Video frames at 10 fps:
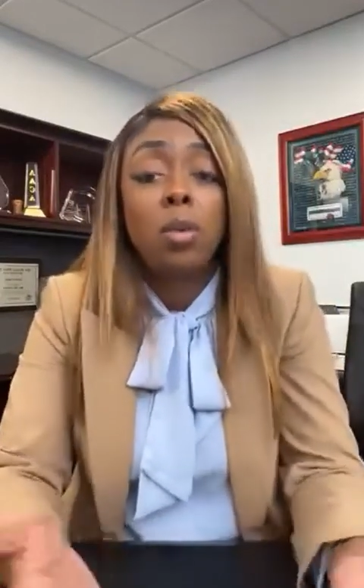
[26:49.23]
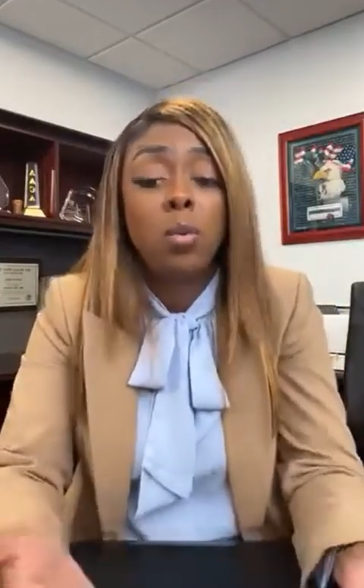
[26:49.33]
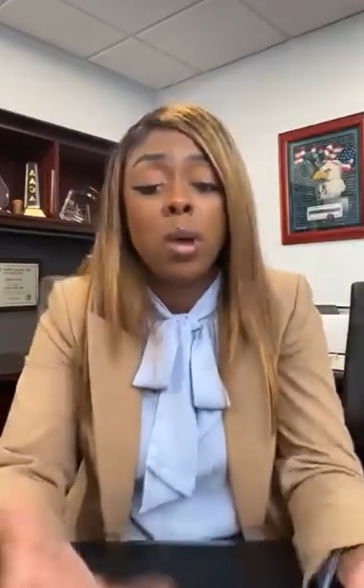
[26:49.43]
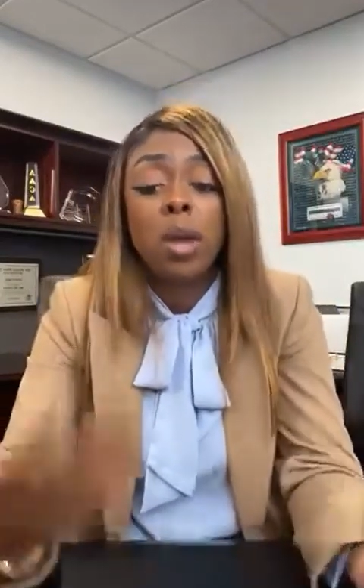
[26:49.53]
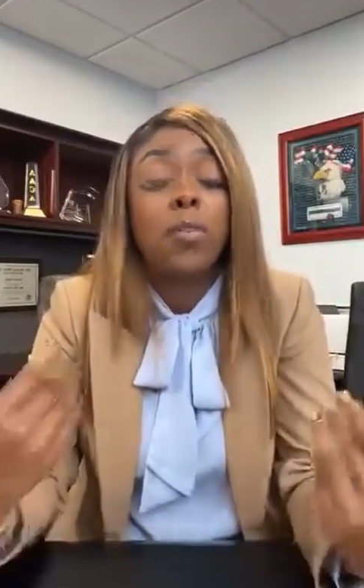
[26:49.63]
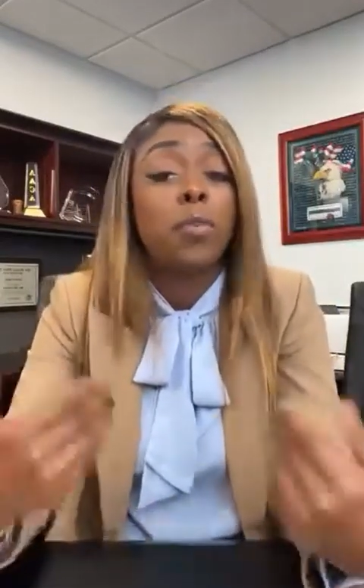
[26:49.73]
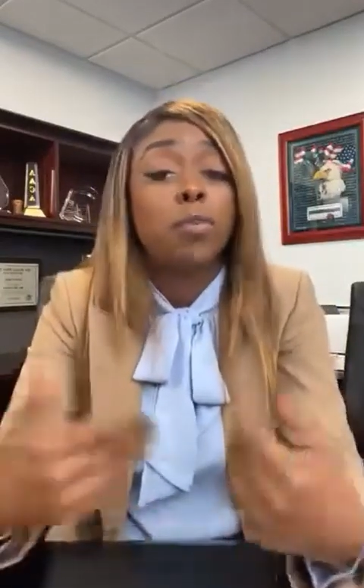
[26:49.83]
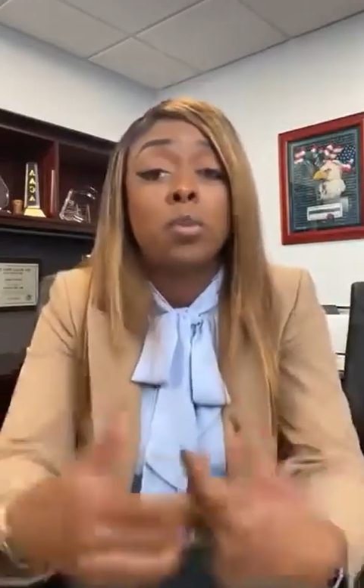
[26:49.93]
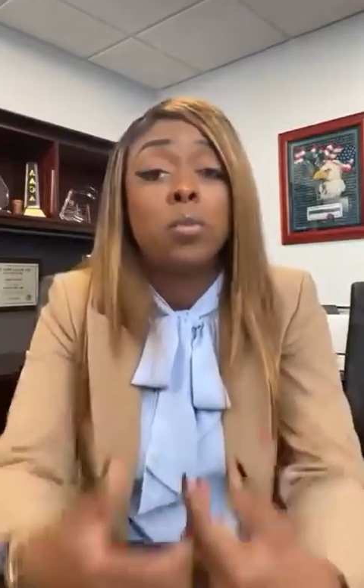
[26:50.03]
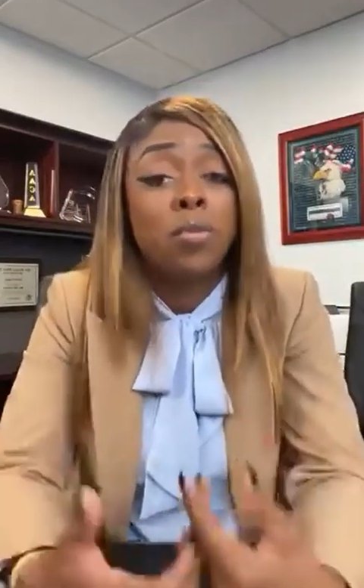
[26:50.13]
where you will hear
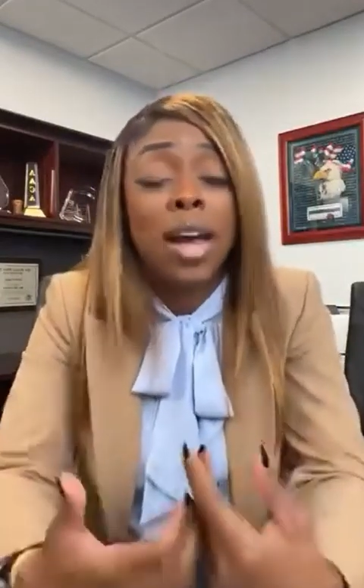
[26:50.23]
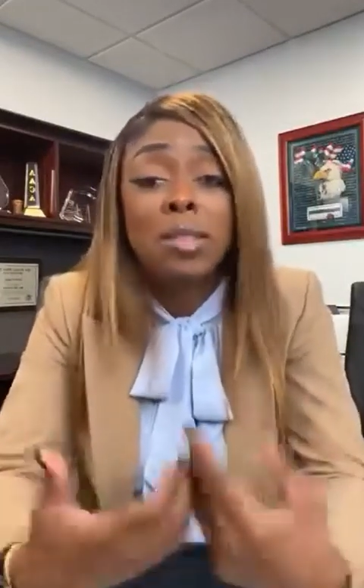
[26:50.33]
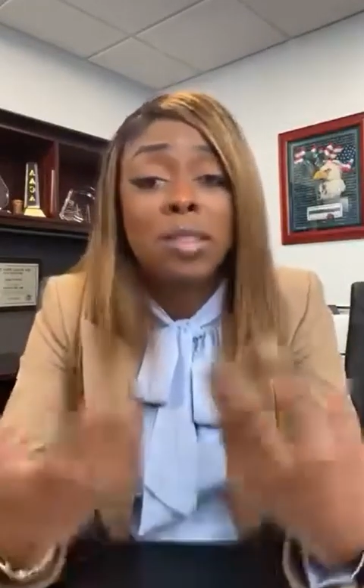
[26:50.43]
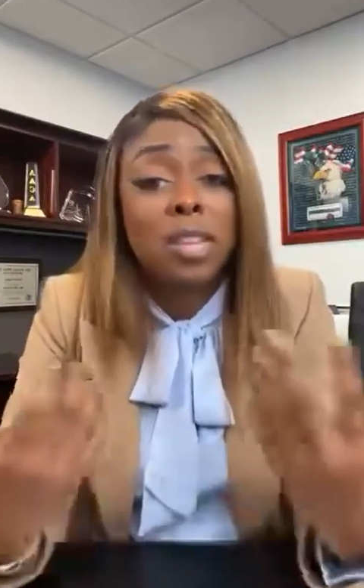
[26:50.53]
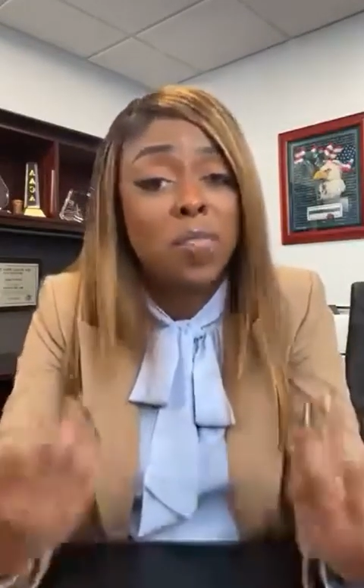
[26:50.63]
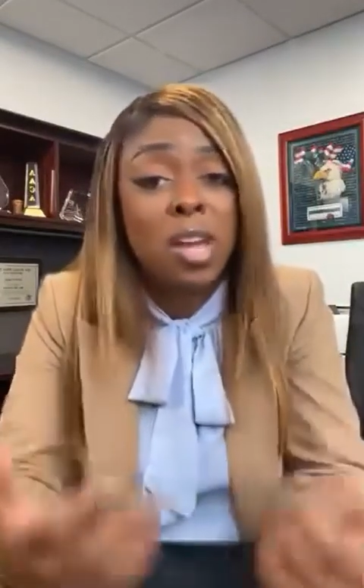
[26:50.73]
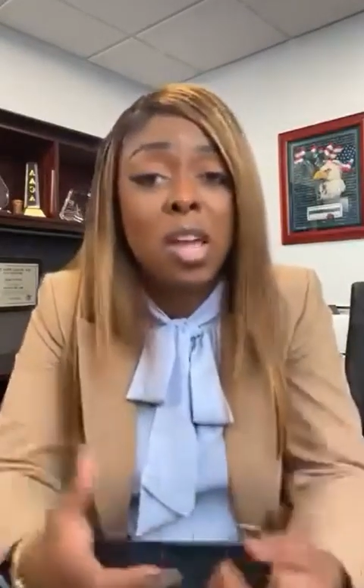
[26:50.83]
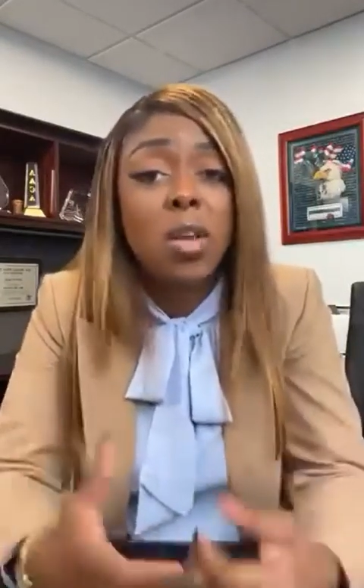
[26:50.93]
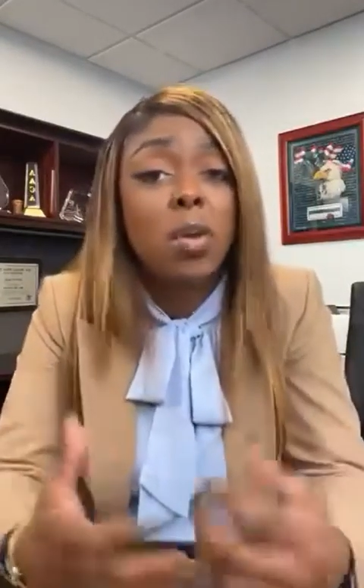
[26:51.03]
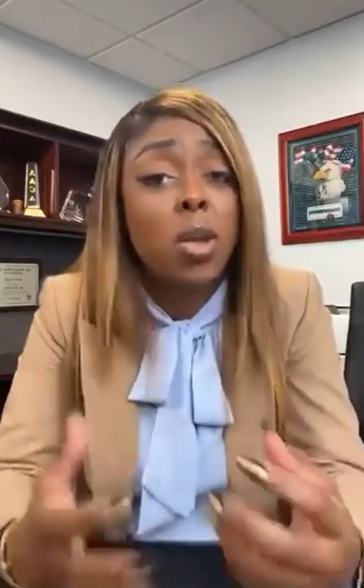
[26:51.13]
from Supervisor
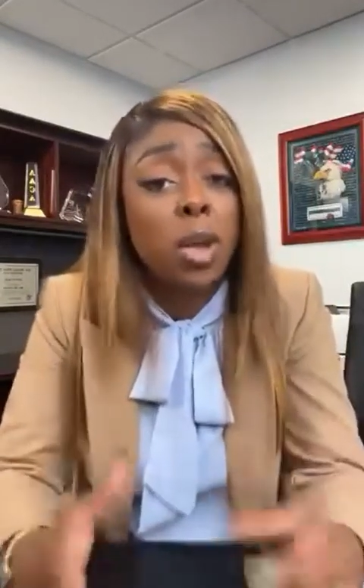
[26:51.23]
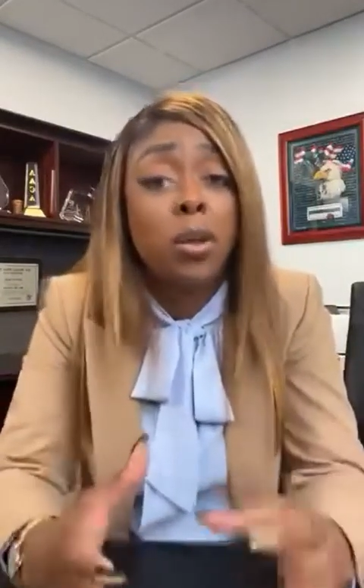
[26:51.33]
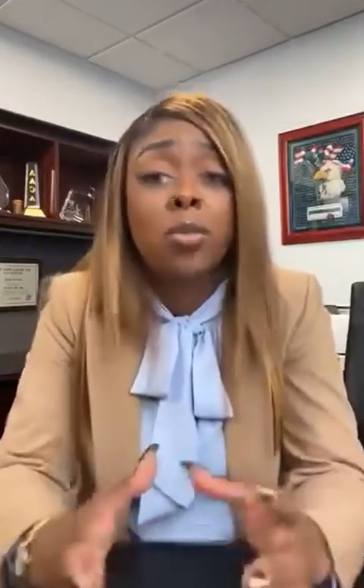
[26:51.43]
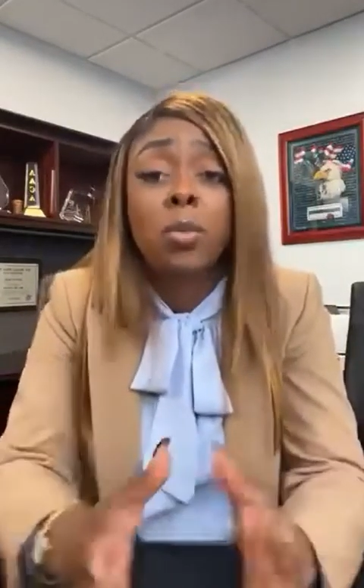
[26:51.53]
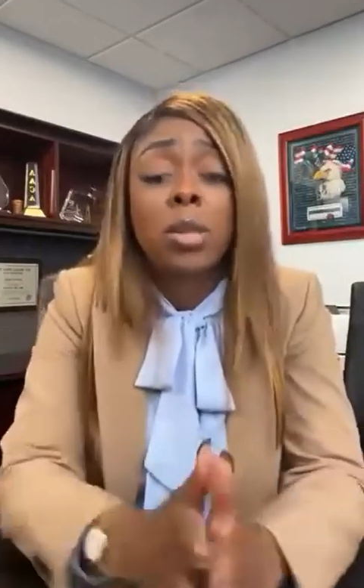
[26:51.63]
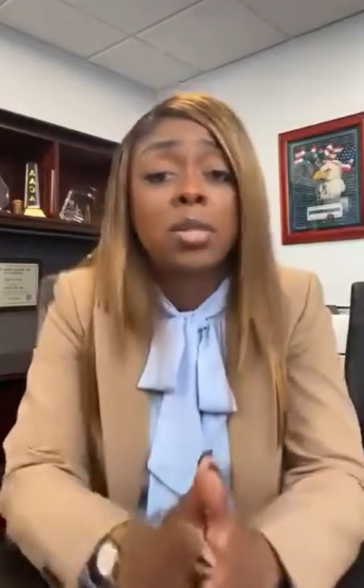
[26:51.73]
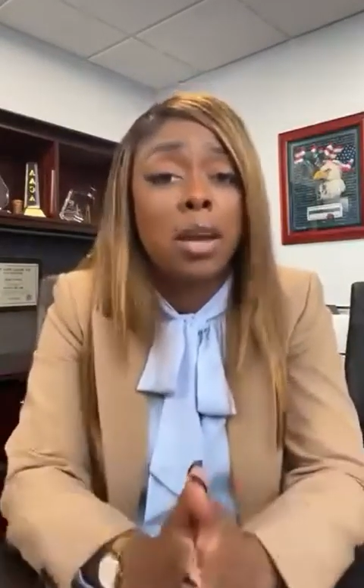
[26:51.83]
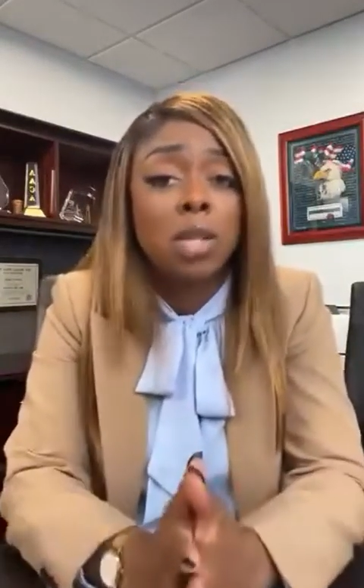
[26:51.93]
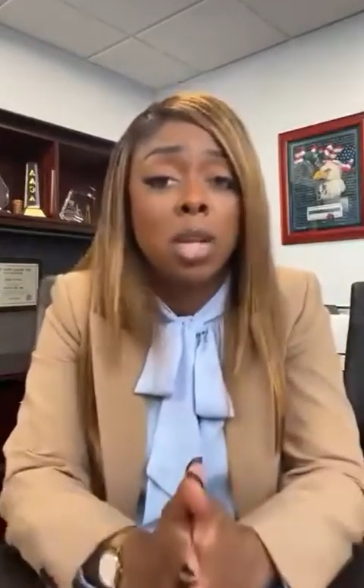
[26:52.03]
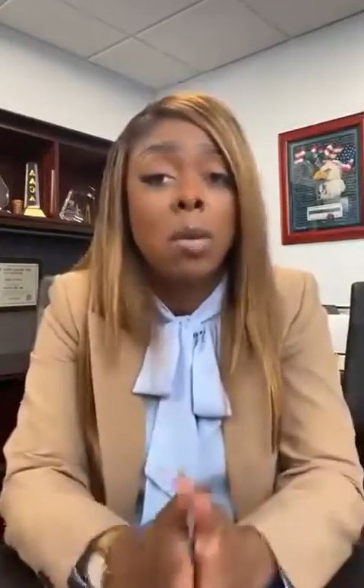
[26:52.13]
Tiffany Henyard here in Thornton
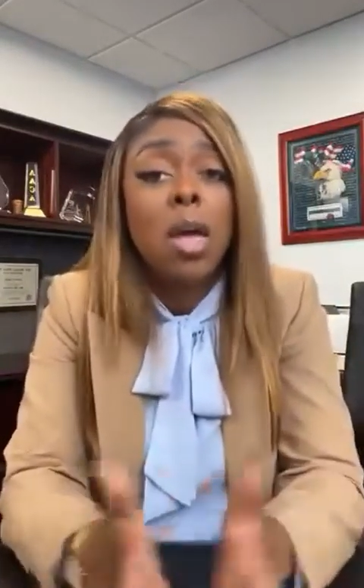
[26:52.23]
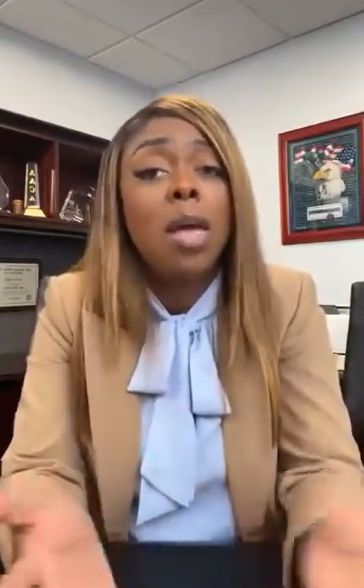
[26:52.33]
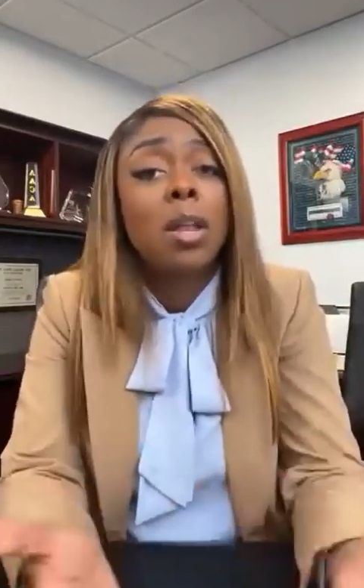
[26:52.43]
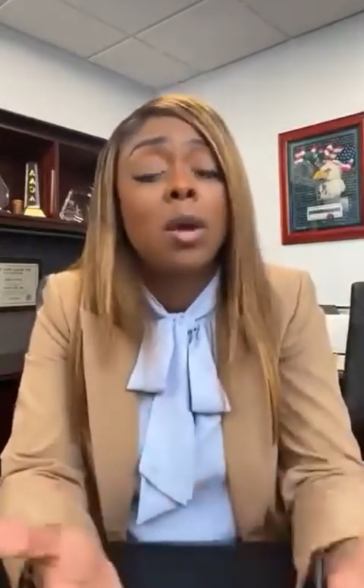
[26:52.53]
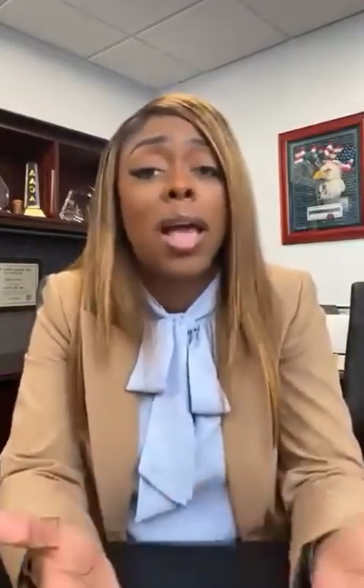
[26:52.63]
Township.